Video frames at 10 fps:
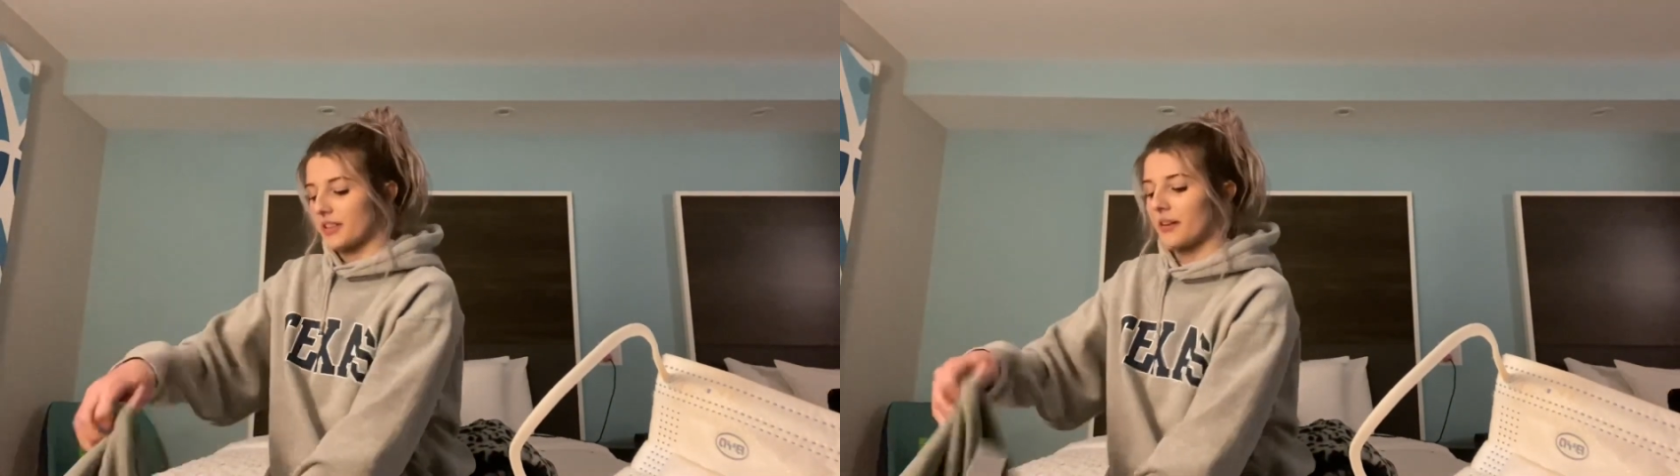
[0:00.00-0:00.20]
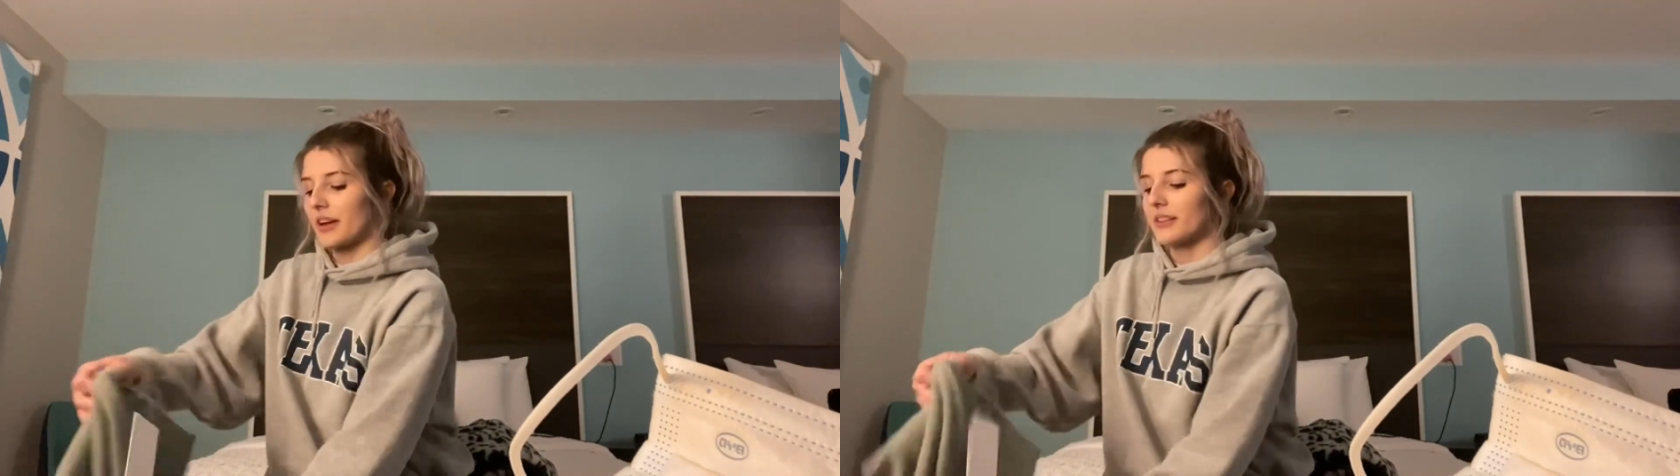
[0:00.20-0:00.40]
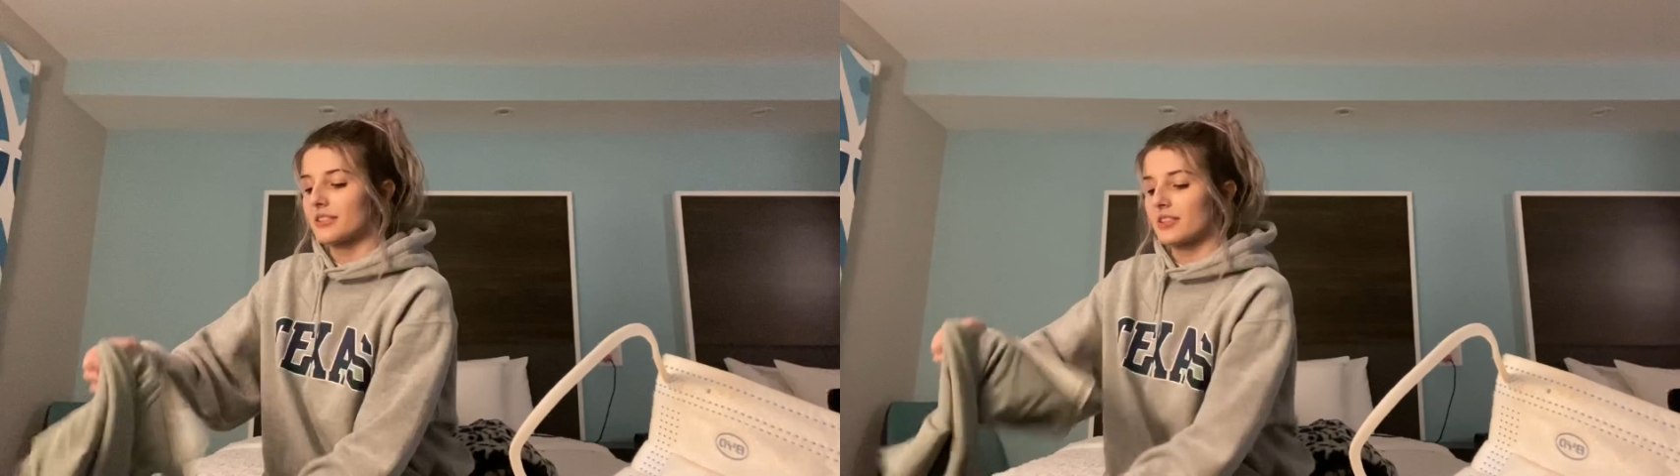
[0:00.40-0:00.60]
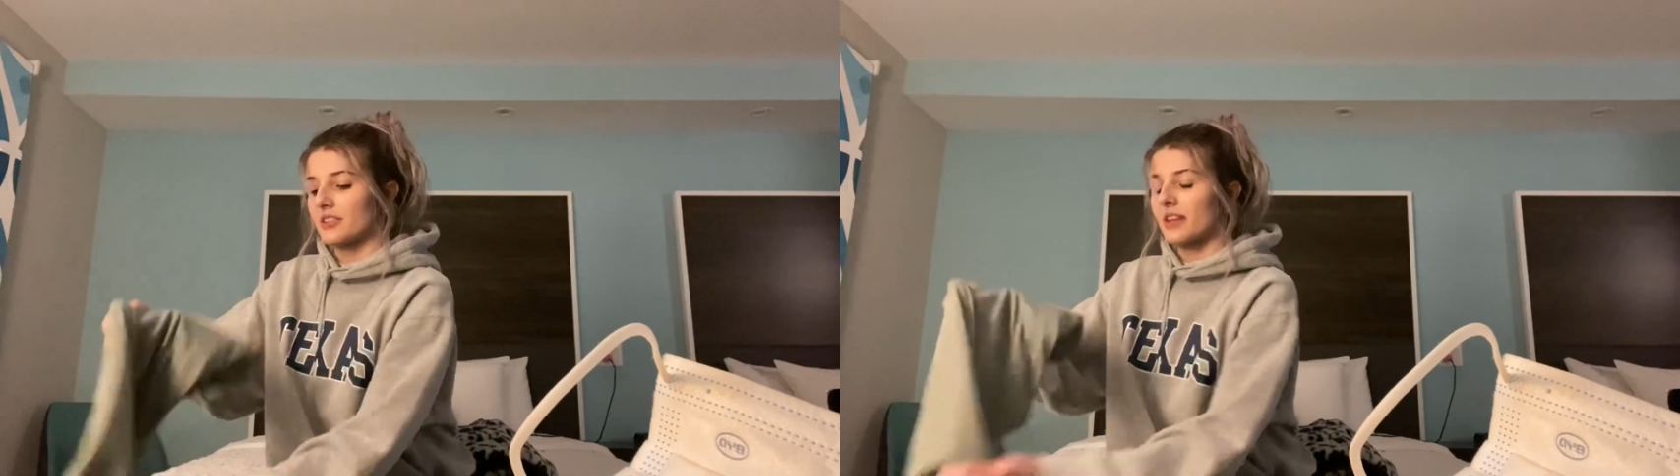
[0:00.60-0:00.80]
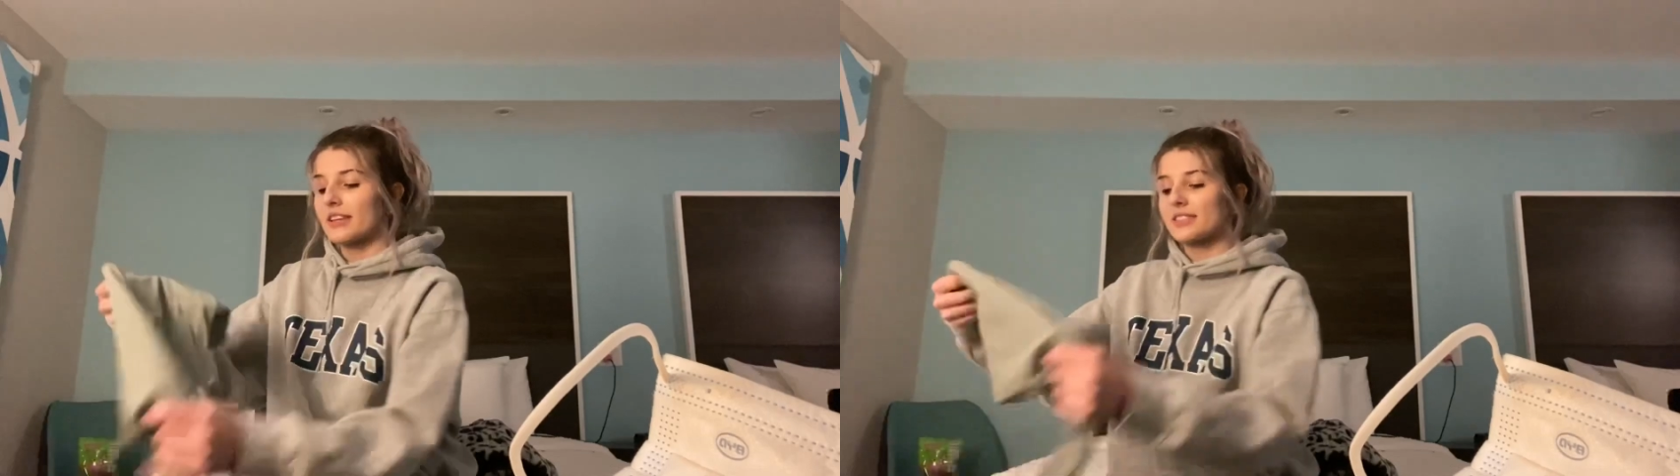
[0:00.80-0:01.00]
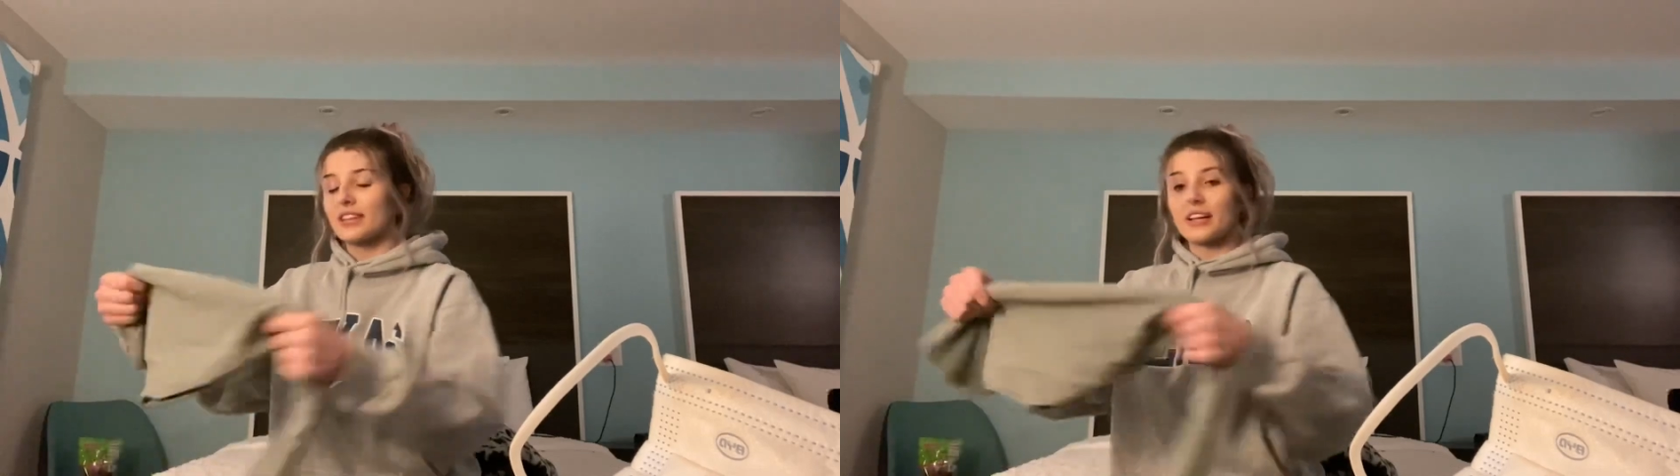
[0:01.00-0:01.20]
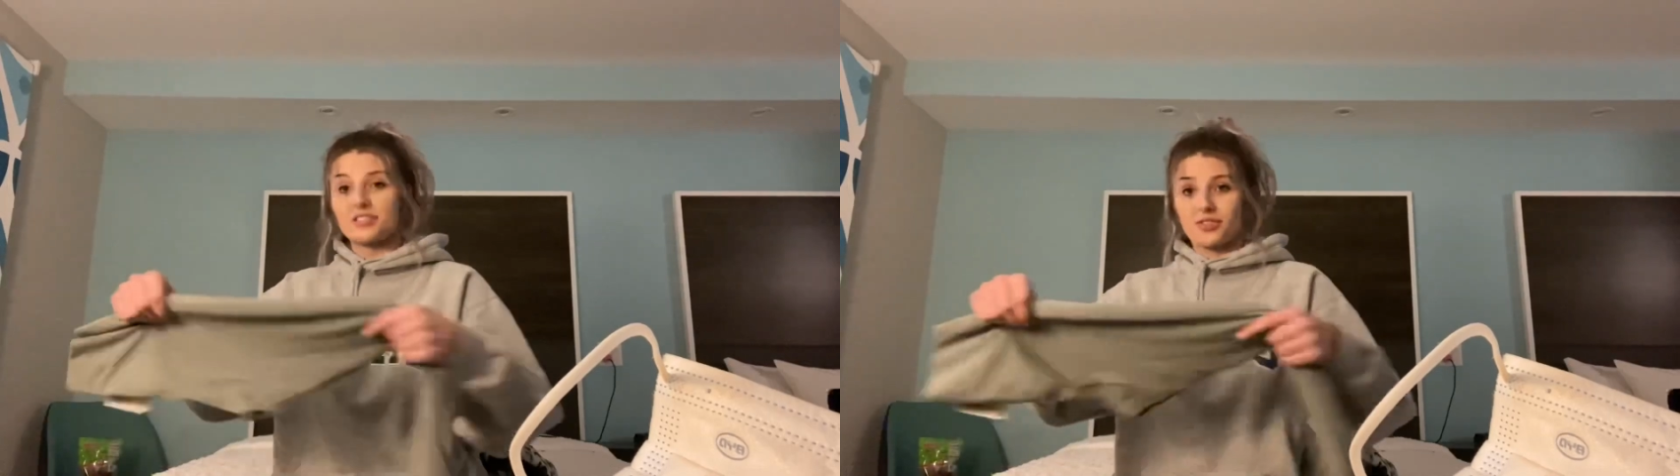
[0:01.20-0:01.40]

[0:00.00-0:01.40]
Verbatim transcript: Okay, listen, they're like sage